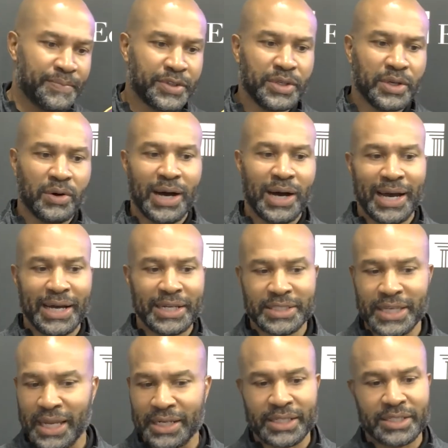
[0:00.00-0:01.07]
you know, Hines
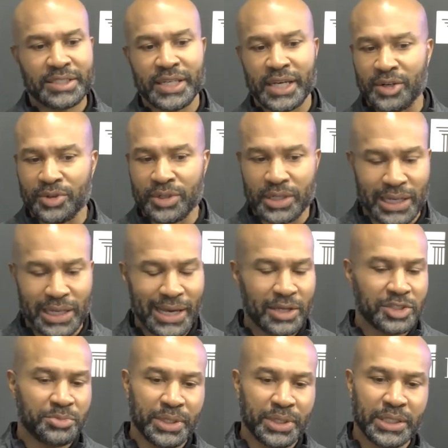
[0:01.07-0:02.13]
Allen, et cetera,
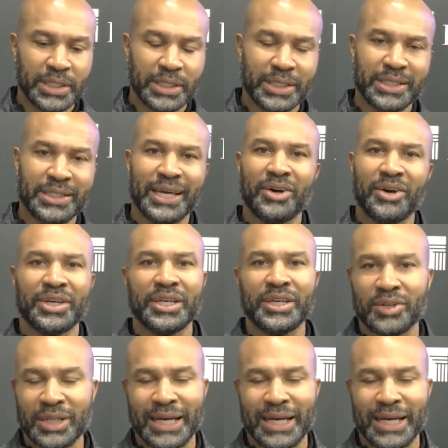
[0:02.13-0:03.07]
Cloud's ability to get downhill.